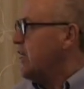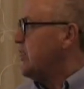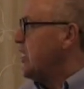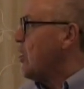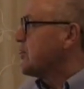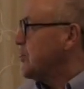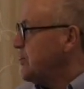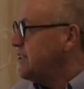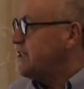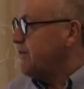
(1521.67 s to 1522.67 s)
The
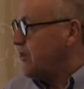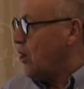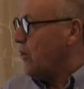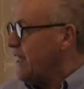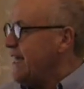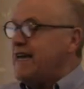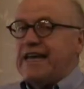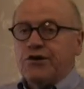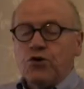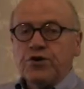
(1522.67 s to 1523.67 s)
alternative, though,
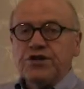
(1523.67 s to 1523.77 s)
in order